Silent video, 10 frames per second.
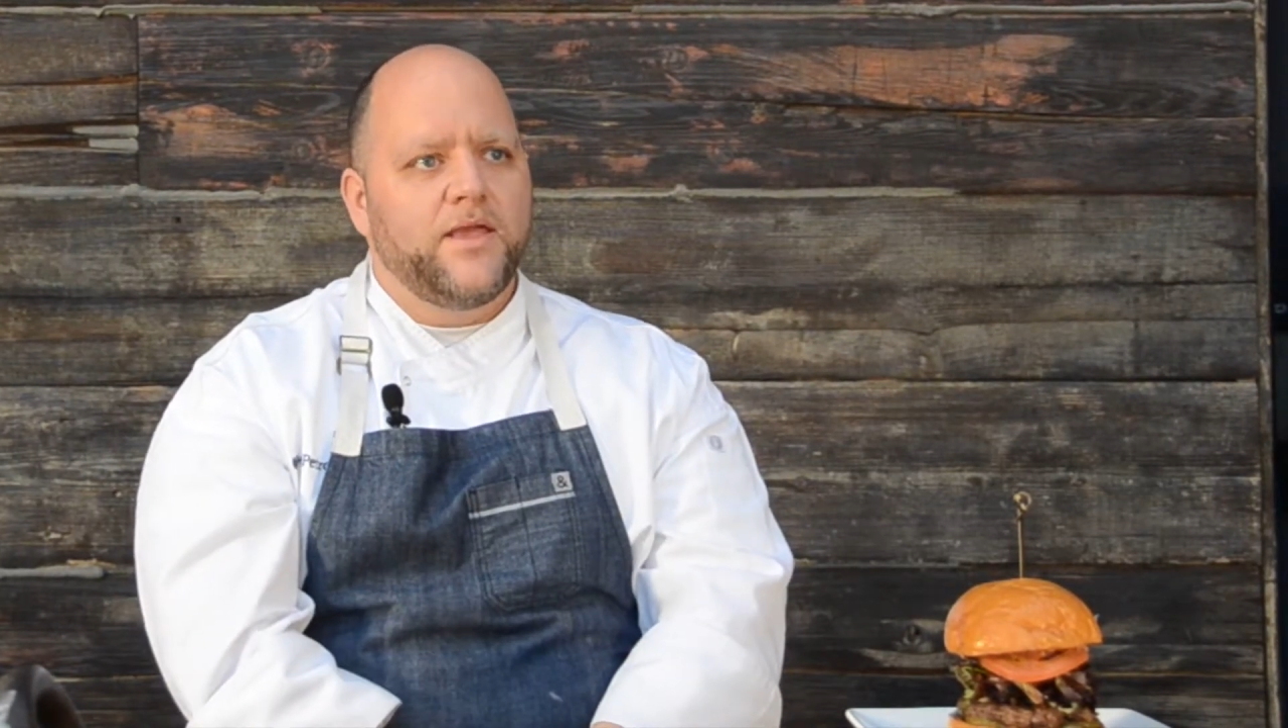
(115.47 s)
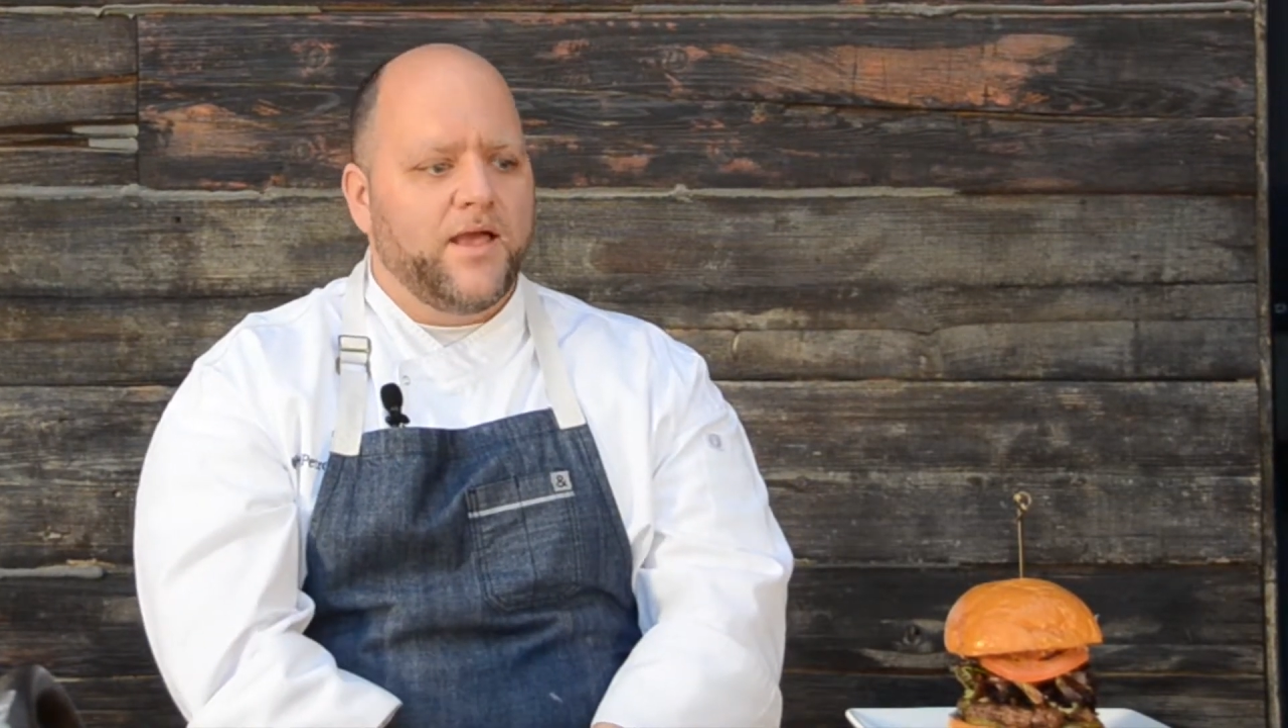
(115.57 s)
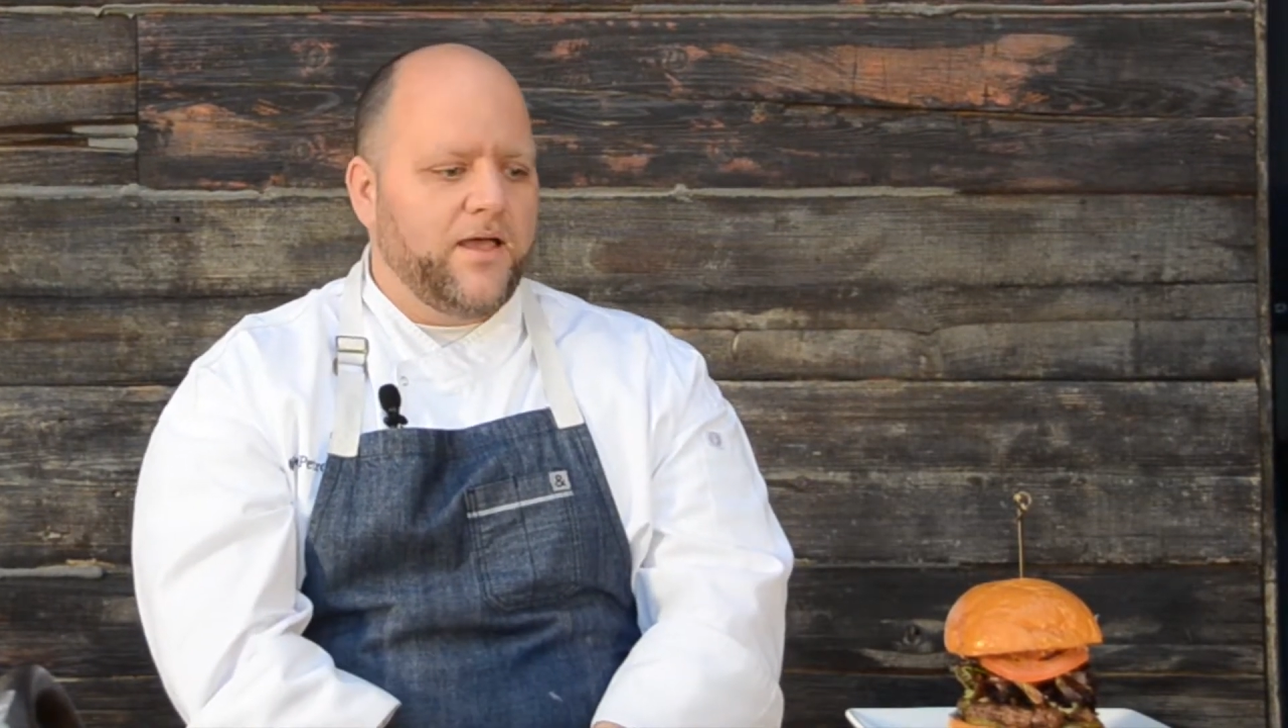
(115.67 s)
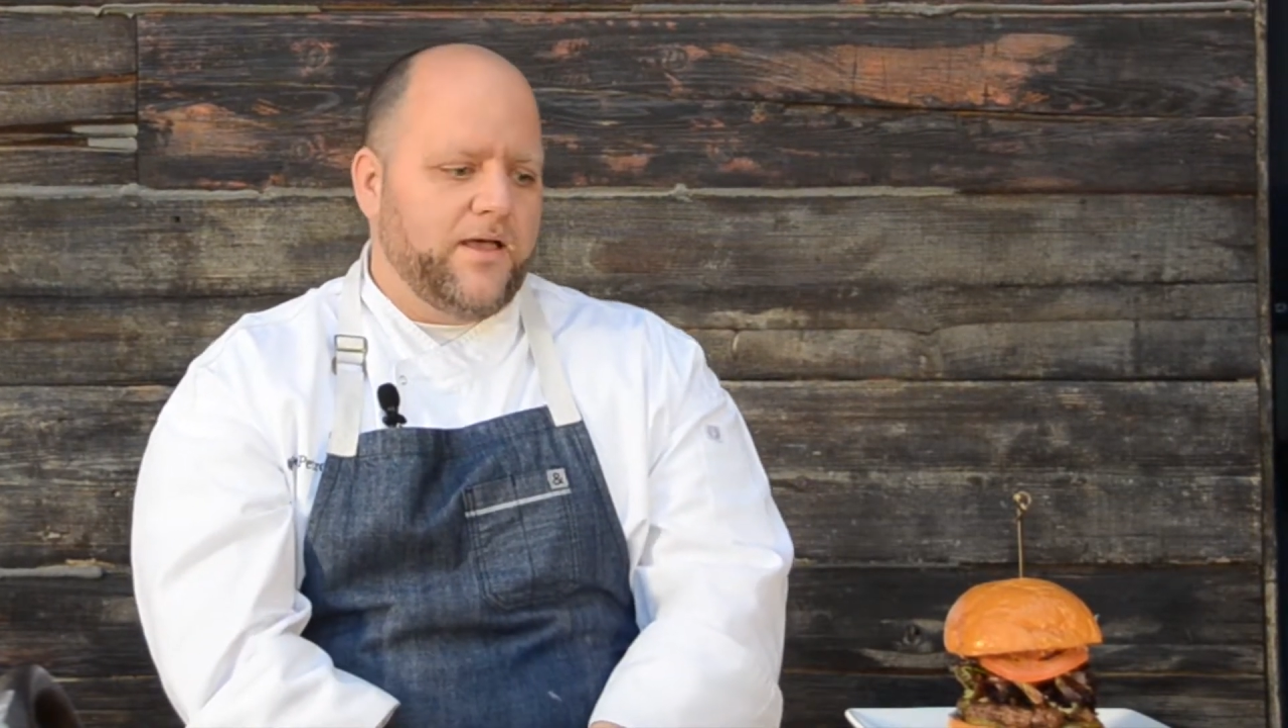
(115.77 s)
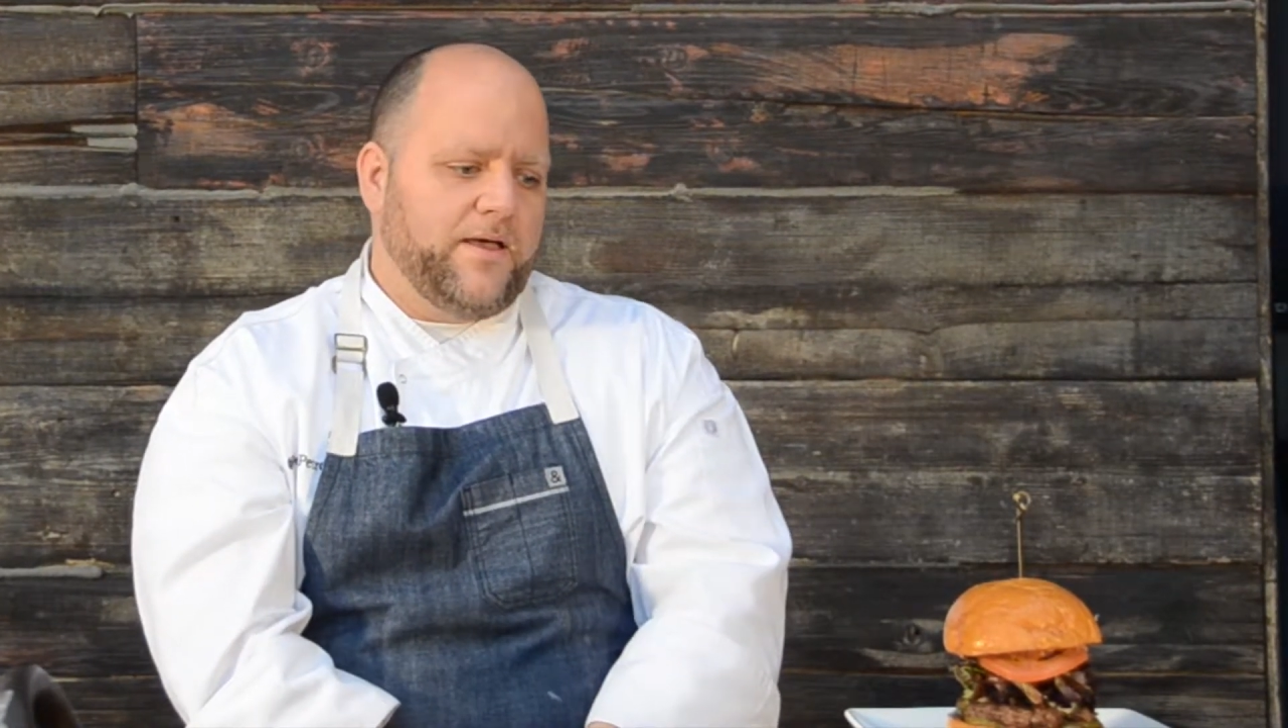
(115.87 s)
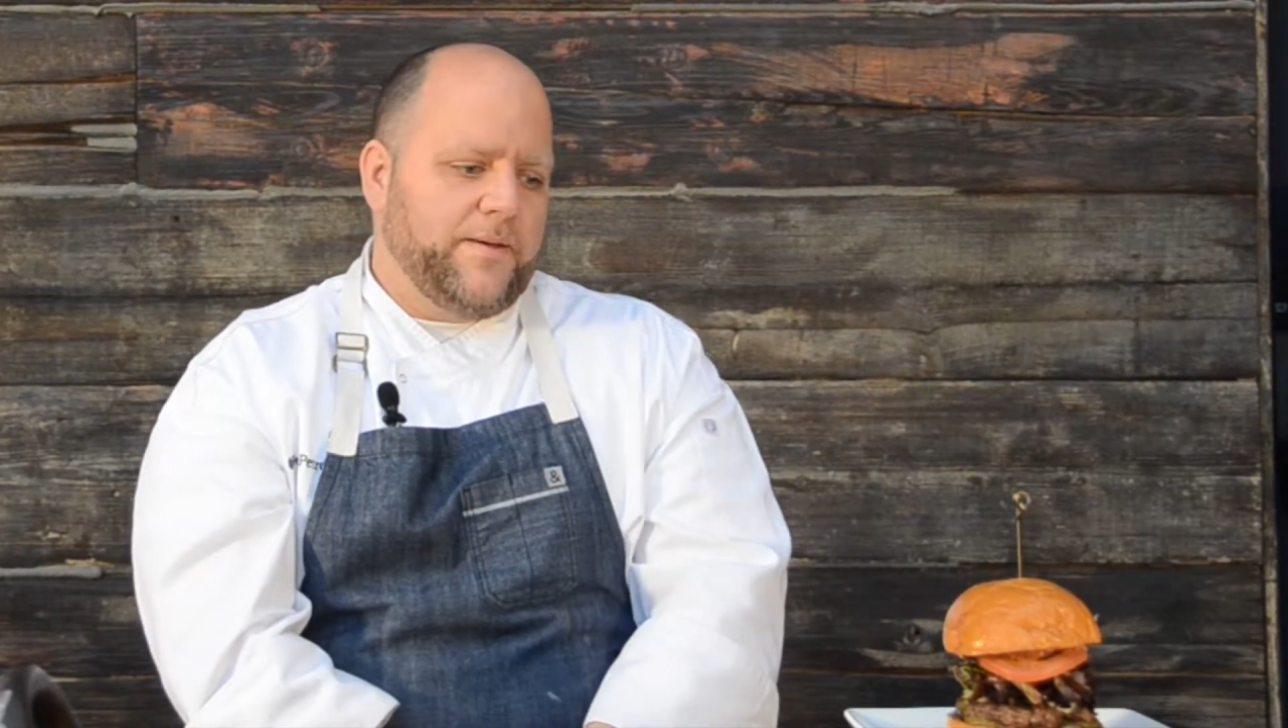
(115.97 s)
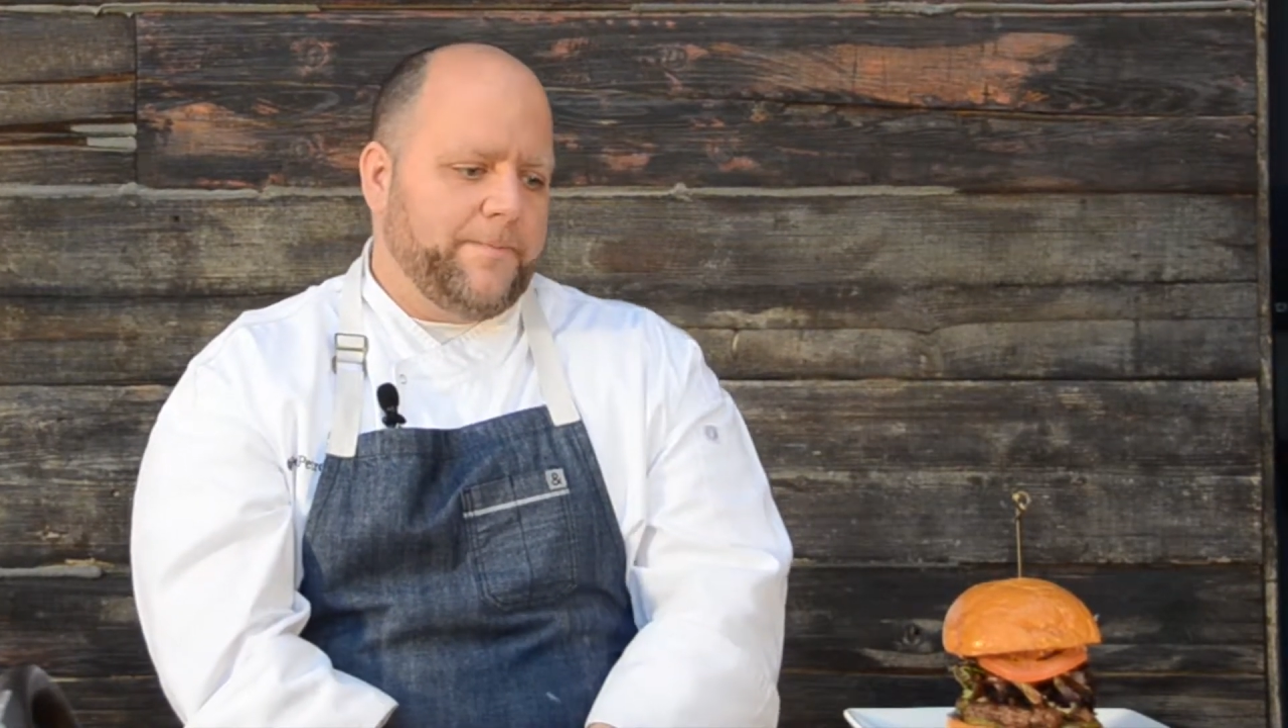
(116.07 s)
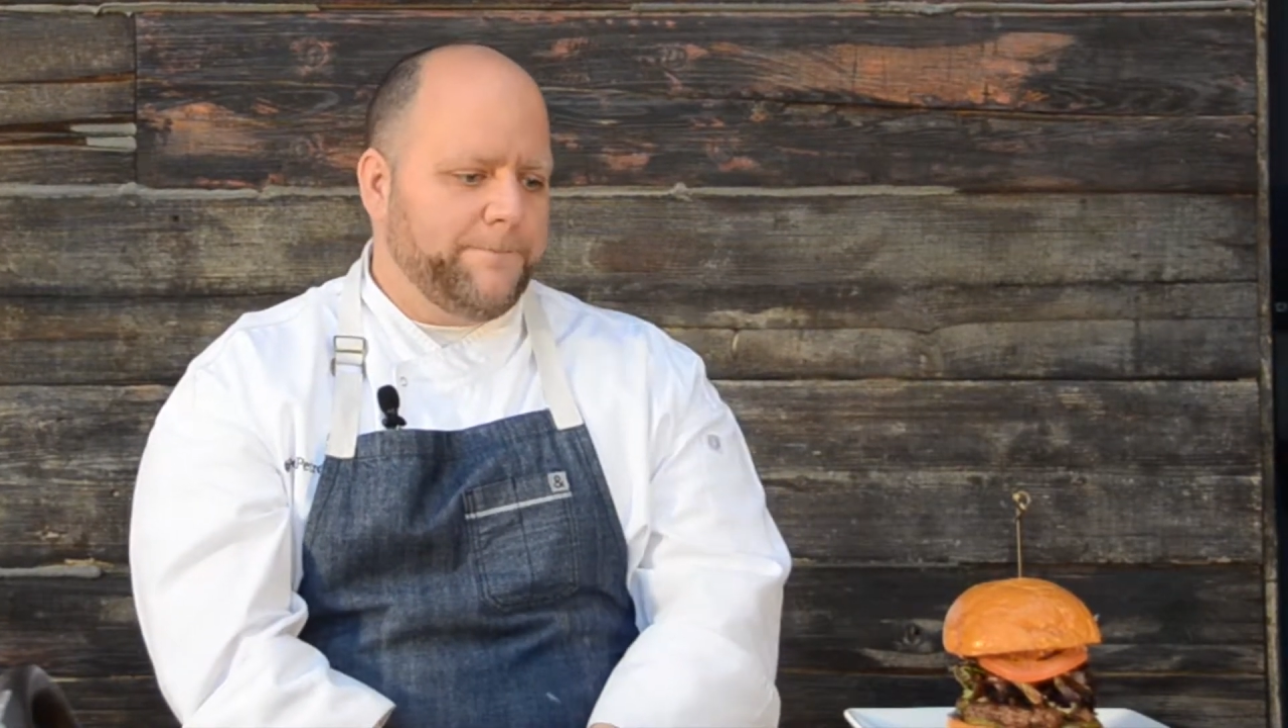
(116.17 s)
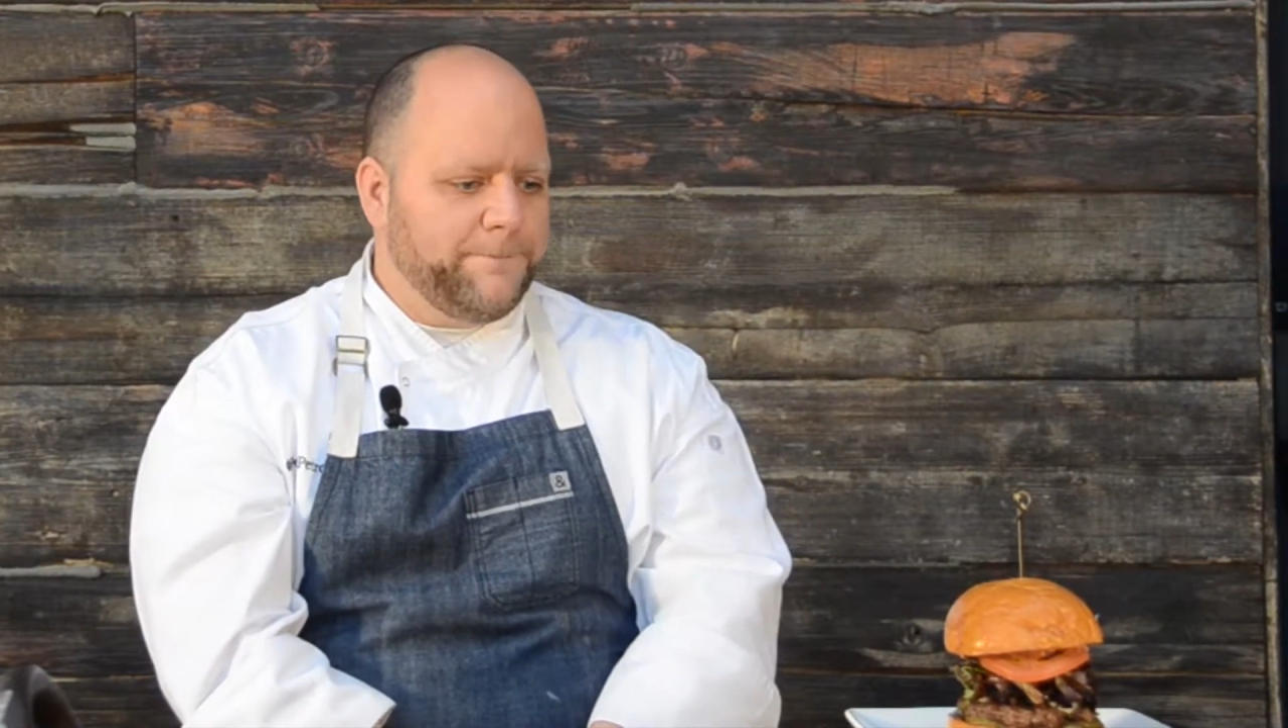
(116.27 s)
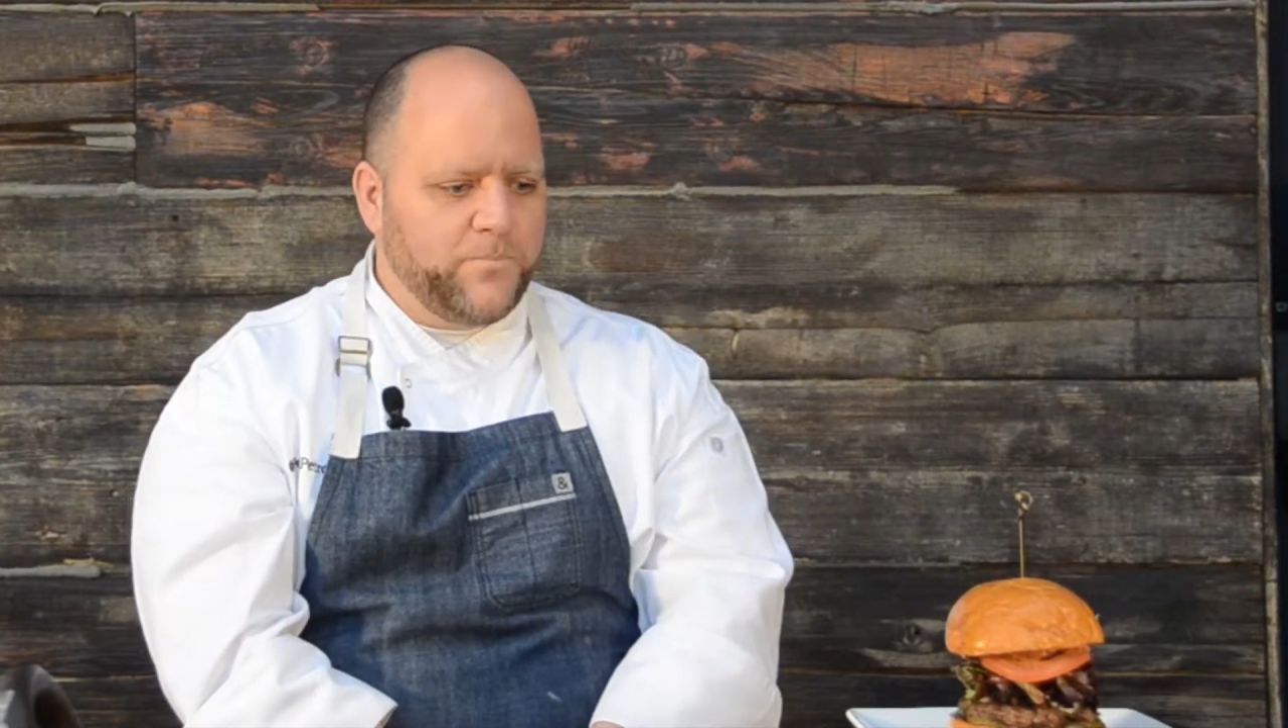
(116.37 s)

I